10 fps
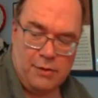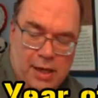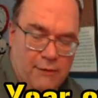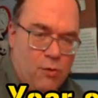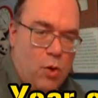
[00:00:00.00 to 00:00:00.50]
the
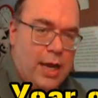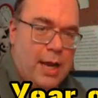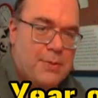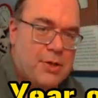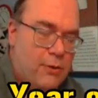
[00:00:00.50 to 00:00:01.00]
four
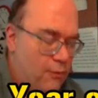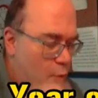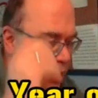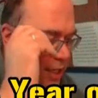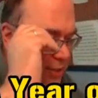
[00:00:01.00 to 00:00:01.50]
games, so
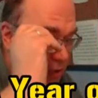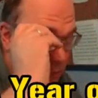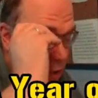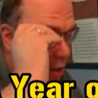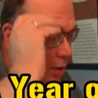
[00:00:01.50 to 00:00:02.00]
four days so
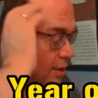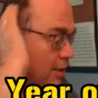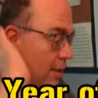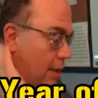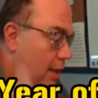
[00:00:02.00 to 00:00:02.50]
far.
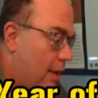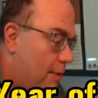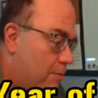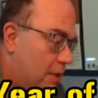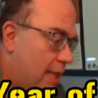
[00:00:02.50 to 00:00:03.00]
Um,
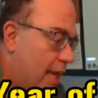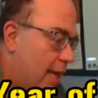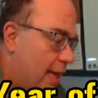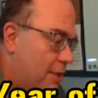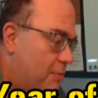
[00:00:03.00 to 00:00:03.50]
but the
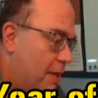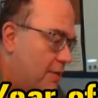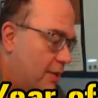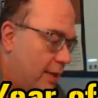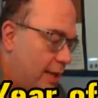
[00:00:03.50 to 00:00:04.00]
AI just
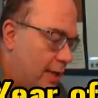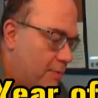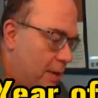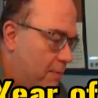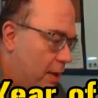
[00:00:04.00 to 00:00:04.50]
basically kicked
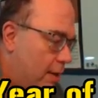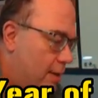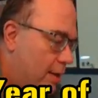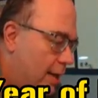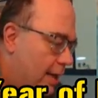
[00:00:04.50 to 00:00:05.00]
my butt,
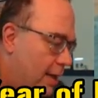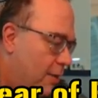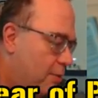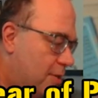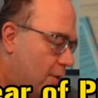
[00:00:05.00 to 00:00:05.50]
uh, and it
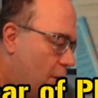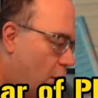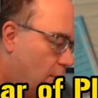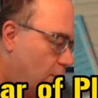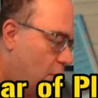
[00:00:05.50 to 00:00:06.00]
was
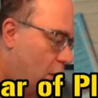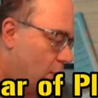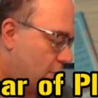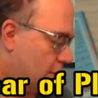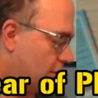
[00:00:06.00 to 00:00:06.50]
all
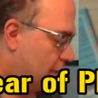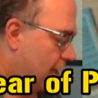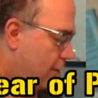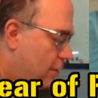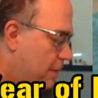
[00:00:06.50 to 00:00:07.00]
almost all
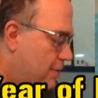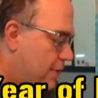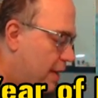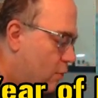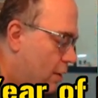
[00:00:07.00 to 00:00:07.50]
entirely because of
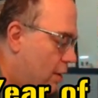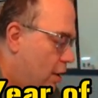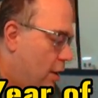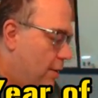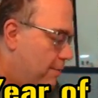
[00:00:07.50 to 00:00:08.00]
that one card.